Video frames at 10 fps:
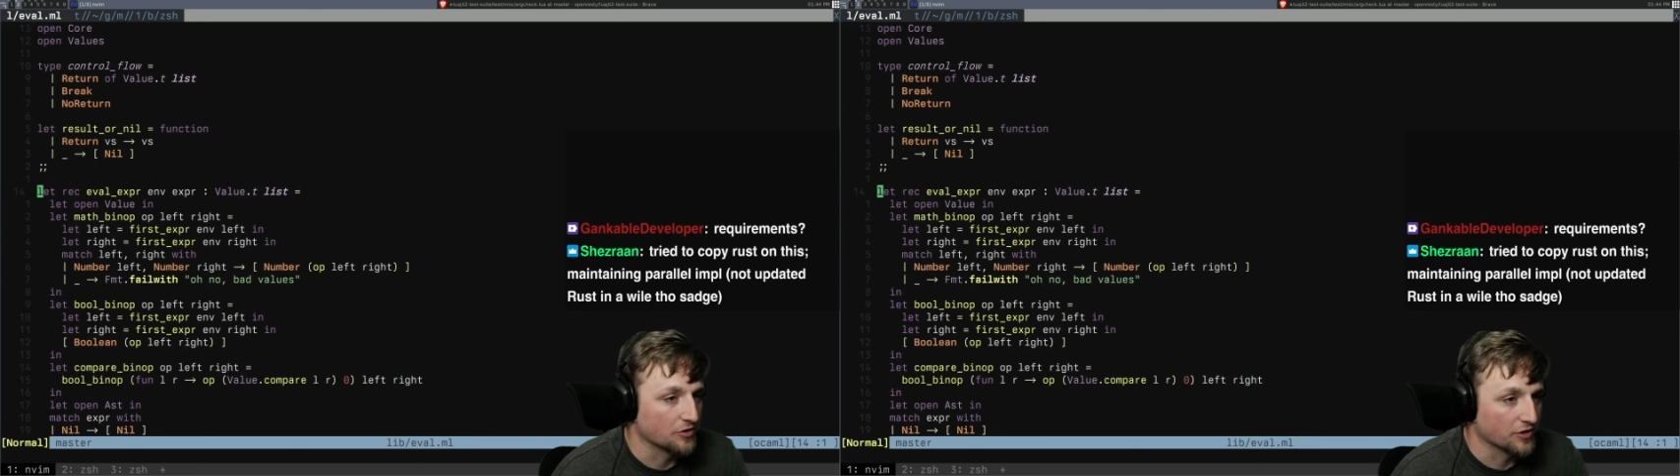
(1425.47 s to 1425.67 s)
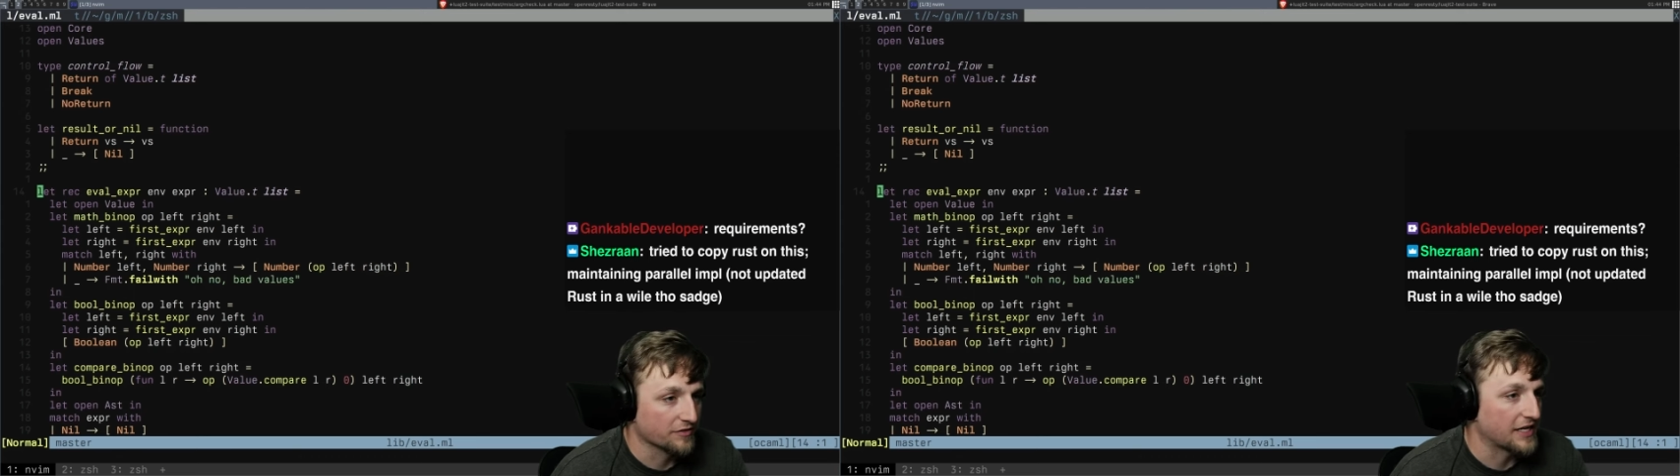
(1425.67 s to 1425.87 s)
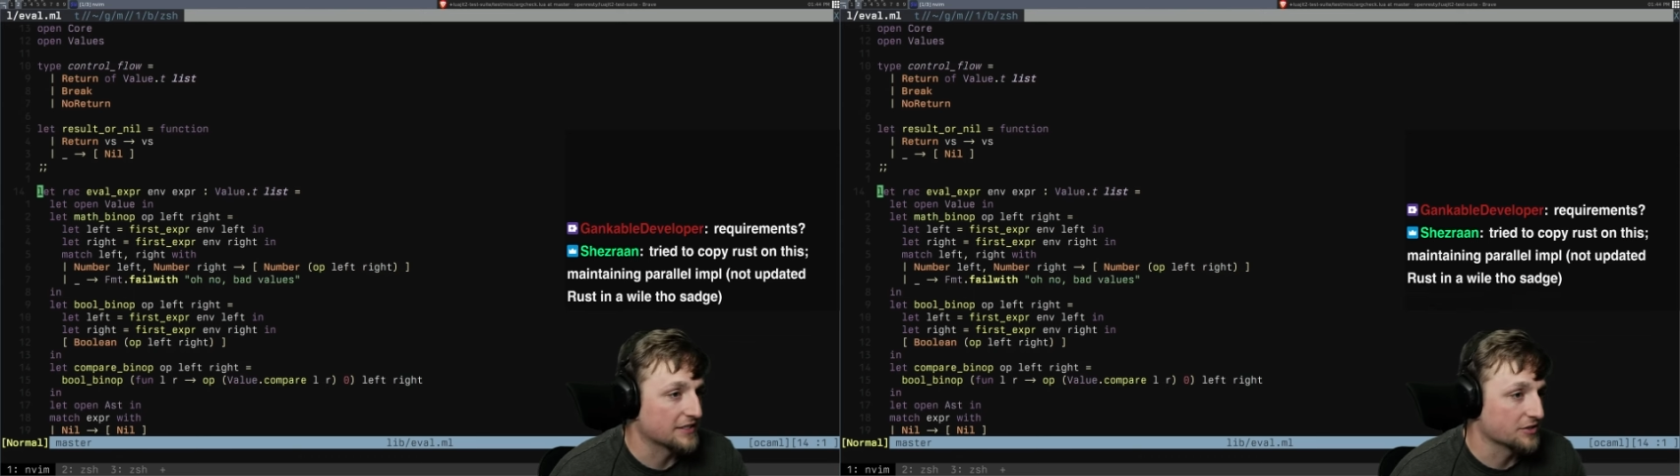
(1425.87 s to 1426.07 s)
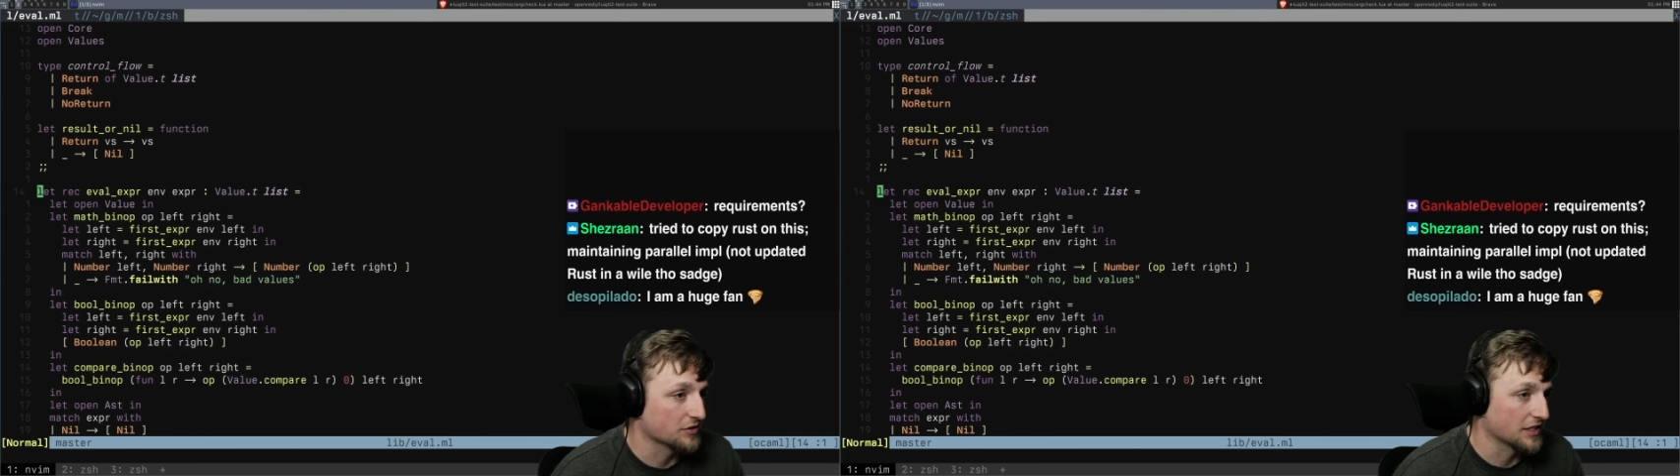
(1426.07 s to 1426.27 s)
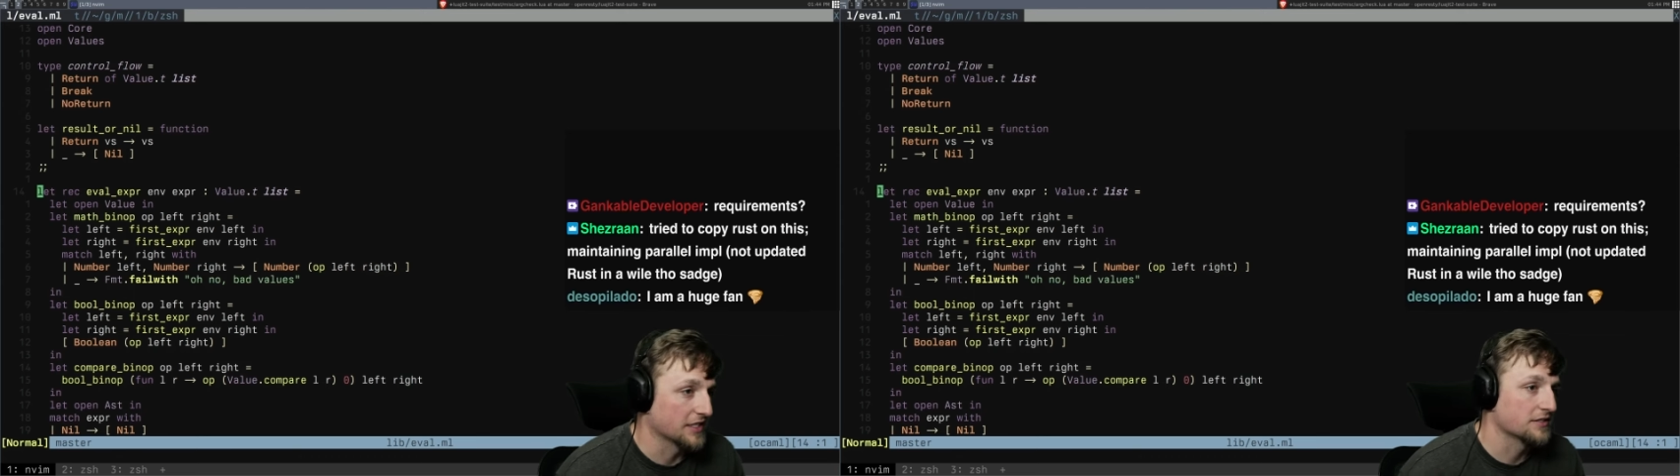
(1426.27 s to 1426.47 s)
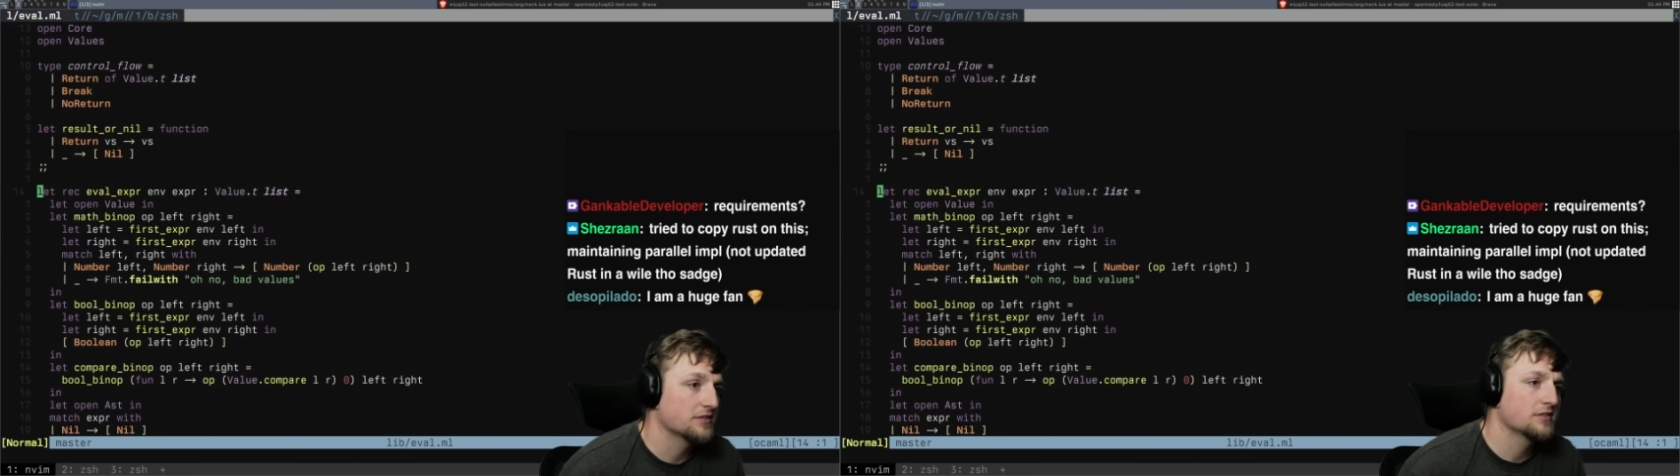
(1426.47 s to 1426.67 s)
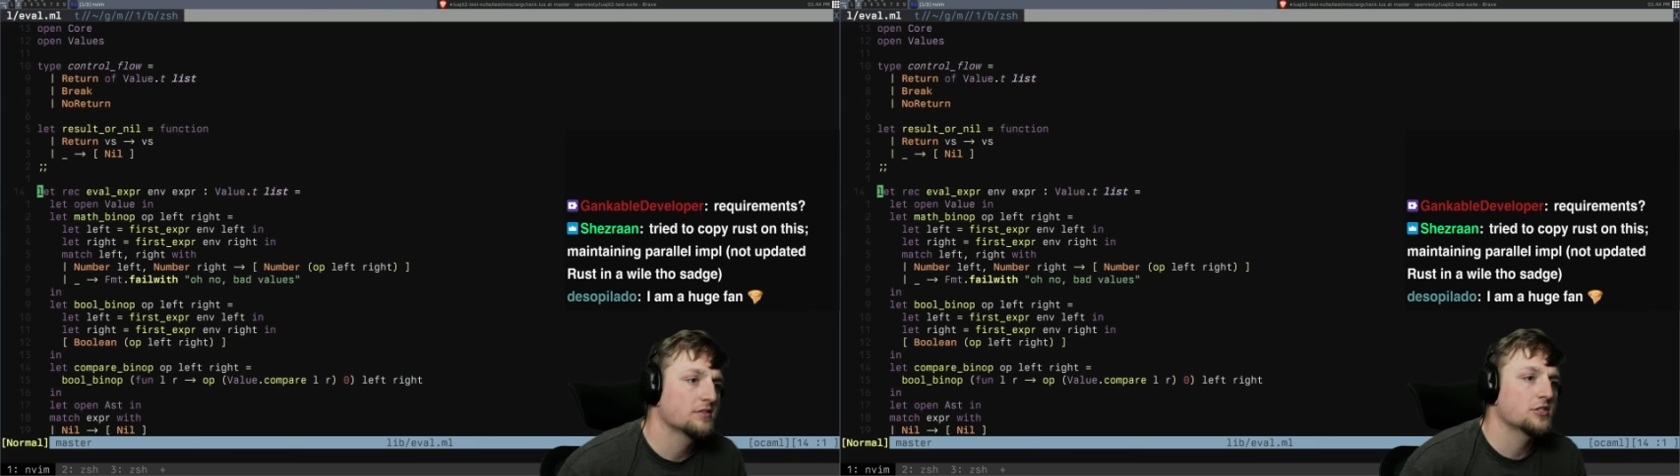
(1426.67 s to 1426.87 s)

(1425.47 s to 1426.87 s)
or a value list.